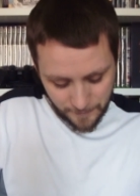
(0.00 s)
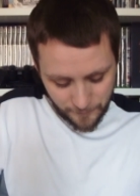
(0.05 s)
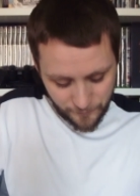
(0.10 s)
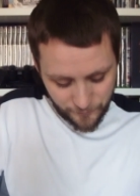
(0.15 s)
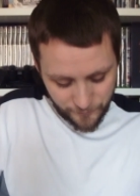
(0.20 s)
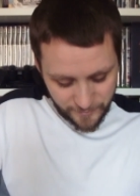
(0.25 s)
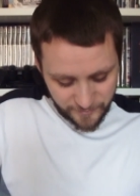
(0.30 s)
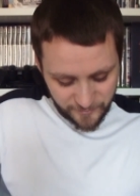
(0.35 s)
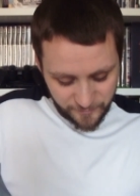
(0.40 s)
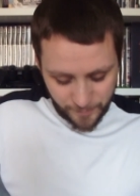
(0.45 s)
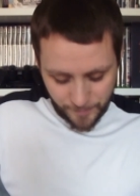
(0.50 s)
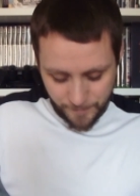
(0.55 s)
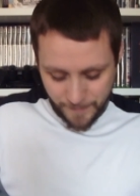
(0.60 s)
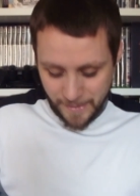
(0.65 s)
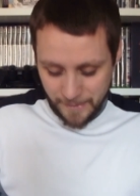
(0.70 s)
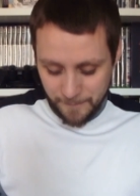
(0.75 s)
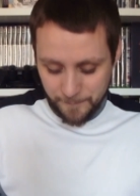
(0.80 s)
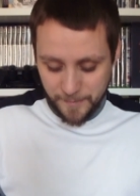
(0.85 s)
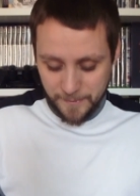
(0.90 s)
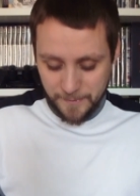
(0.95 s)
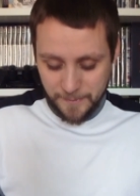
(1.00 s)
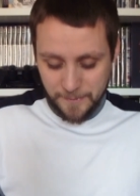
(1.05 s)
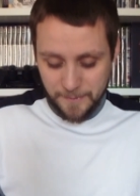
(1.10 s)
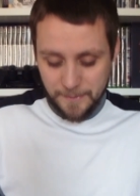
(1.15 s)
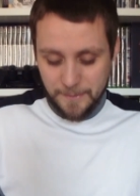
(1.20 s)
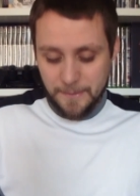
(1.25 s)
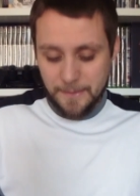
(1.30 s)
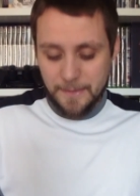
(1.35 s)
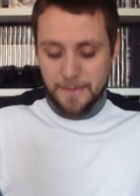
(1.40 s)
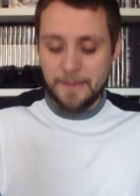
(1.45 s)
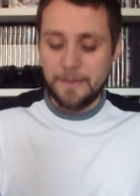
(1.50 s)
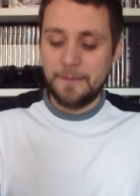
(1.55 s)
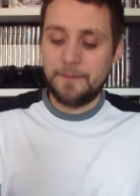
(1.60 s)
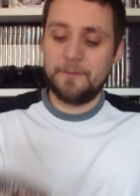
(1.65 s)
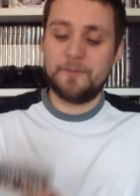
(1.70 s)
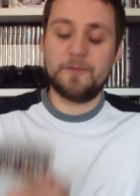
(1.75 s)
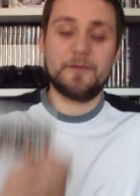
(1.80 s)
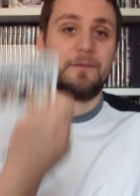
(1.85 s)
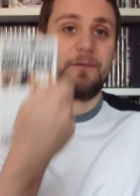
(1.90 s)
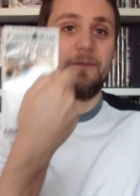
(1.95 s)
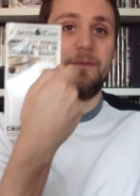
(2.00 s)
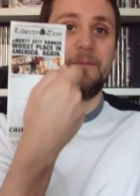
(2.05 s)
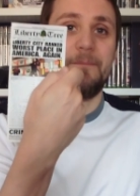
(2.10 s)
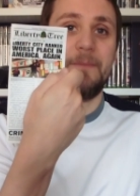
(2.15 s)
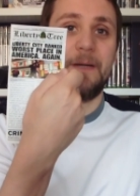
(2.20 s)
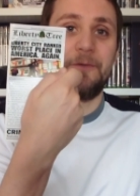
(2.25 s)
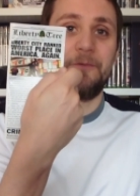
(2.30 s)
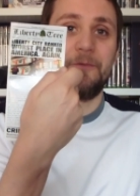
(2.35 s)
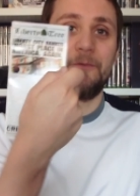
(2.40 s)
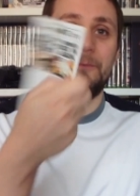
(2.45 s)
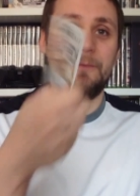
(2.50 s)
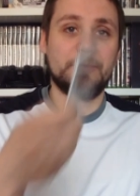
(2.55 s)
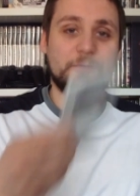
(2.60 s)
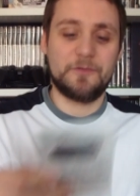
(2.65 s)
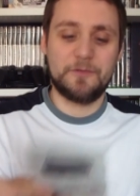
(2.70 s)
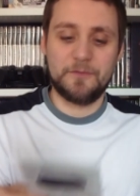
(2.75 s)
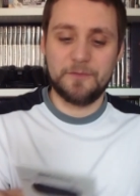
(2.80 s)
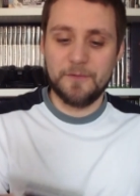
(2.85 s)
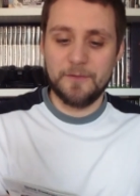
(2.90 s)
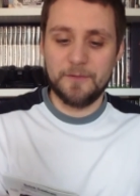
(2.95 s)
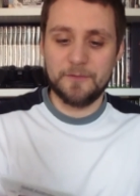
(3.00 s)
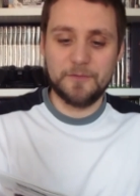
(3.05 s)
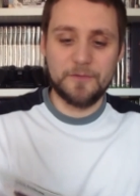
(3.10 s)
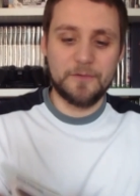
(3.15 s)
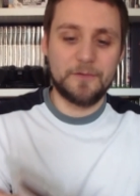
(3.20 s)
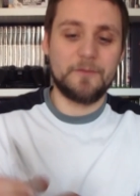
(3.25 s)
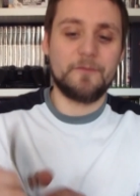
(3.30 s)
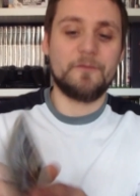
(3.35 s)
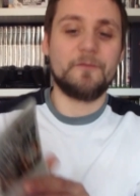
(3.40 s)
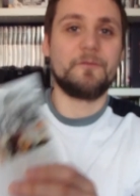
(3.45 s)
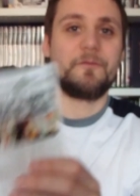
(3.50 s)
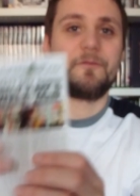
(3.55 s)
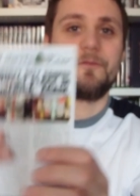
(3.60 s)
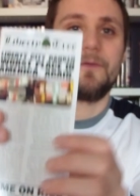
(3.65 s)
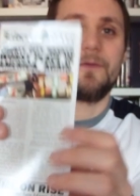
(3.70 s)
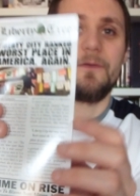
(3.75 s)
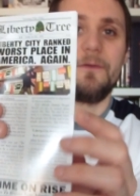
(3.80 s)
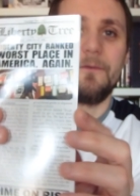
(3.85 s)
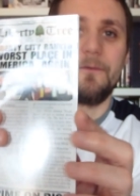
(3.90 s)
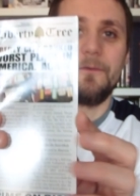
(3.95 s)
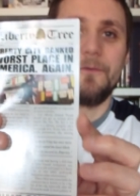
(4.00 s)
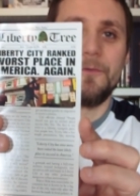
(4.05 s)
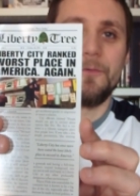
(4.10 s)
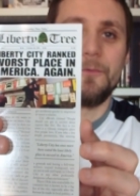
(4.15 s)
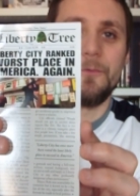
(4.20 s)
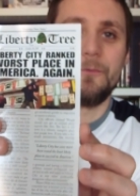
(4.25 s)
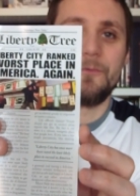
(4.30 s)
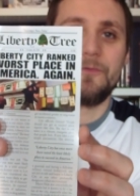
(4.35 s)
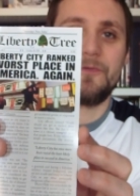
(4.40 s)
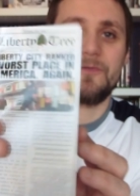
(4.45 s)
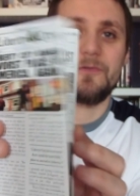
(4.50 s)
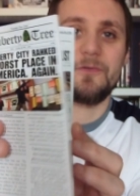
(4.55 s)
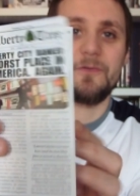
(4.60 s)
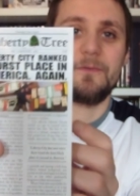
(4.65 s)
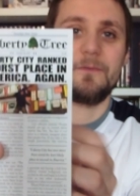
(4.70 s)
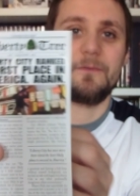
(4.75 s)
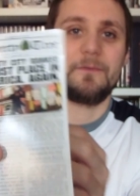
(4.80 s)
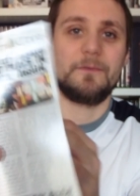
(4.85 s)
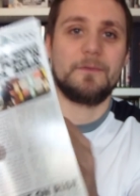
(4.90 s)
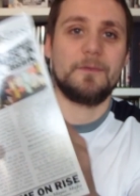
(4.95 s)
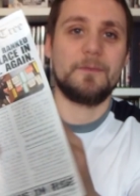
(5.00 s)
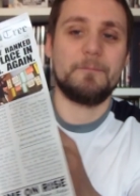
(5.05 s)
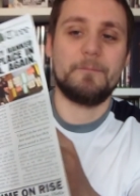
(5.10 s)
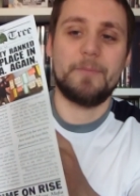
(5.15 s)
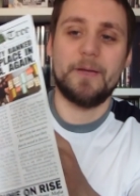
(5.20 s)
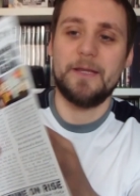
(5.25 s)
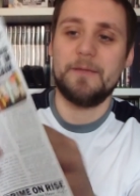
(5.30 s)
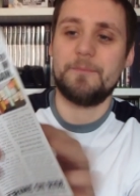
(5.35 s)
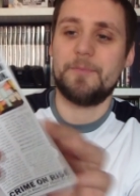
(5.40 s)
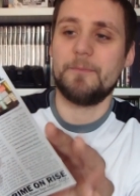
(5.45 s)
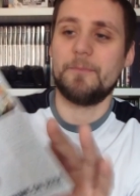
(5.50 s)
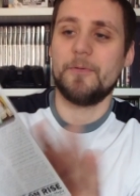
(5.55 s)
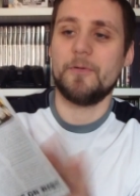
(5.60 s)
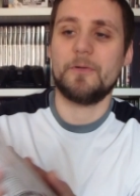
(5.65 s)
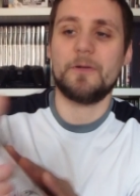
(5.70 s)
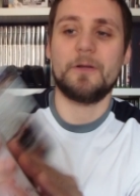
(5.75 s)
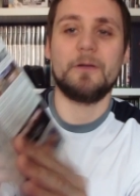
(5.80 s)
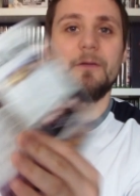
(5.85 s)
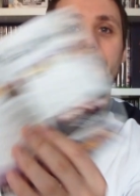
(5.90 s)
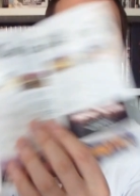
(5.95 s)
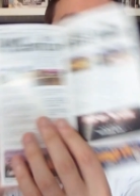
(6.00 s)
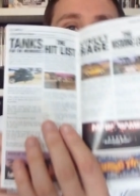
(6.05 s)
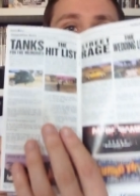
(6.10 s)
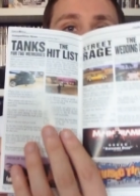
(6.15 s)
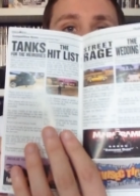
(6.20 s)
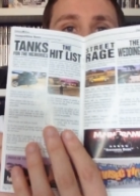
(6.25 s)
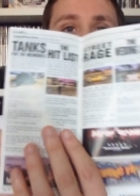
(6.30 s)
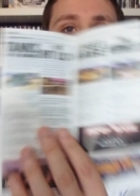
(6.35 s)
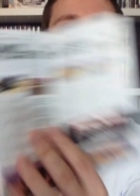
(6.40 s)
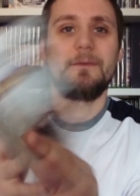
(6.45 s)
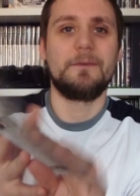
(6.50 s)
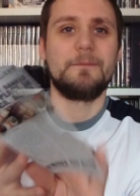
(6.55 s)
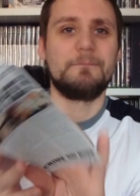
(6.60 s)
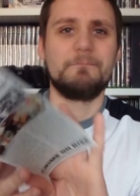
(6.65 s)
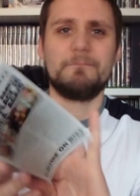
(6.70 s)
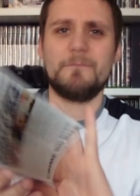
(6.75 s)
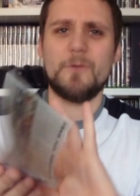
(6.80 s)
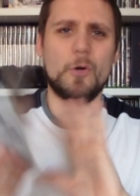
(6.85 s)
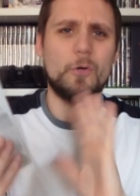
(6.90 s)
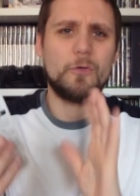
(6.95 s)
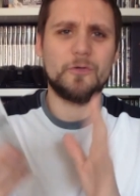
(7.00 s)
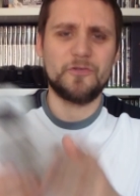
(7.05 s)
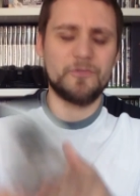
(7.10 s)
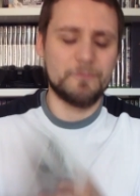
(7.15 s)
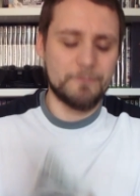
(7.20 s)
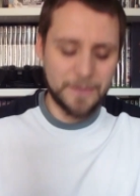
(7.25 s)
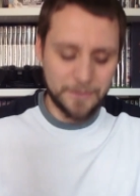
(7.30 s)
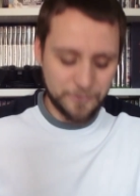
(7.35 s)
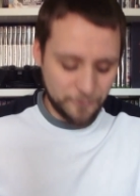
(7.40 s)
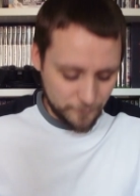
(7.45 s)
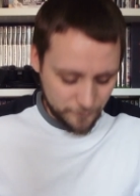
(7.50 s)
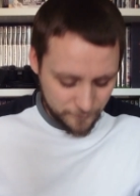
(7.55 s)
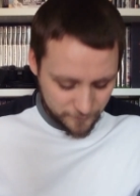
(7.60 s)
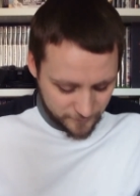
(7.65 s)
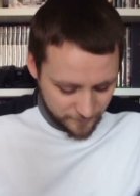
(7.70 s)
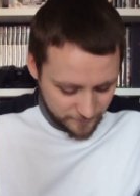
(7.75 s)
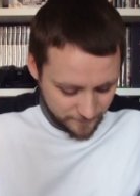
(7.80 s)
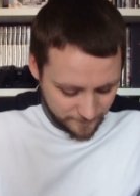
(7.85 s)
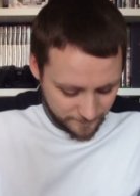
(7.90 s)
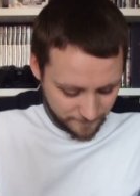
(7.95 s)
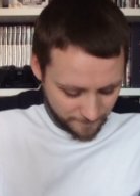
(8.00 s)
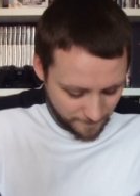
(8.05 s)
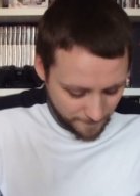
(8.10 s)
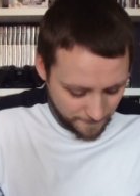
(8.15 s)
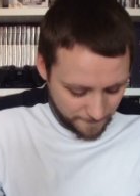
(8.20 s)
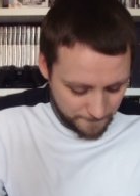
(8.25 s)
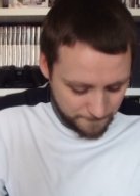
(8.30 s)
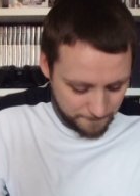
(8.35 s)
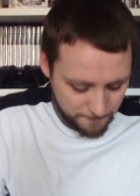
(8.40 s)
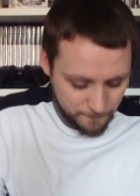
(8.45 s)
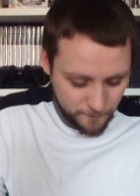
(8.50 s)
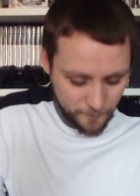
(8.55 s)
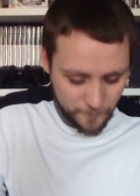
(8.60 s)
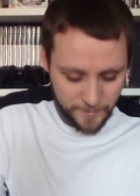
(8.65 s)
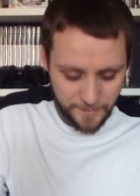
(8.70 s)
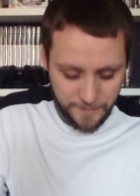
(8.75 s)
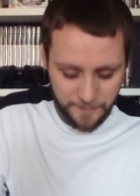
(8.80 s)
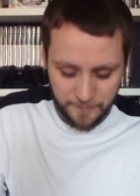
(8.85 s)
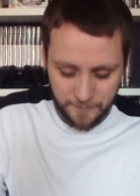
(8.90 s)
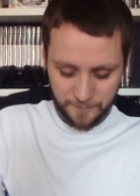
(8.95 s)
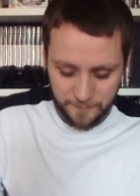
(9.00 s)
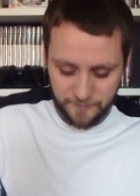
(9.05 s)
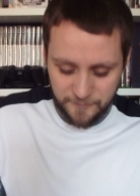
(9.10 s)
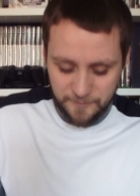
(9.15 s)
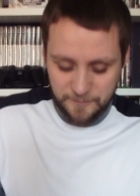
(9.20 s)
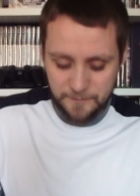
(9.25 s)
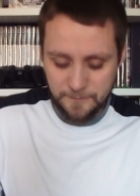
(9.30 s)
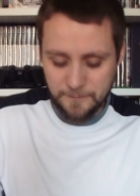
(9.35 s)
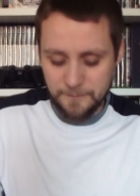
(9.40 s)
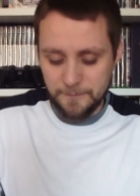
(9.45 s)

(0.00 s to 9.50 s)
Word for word: crisp map, and the manual, which is a nice kind of news paper booklet. Awesome manuals, really nice.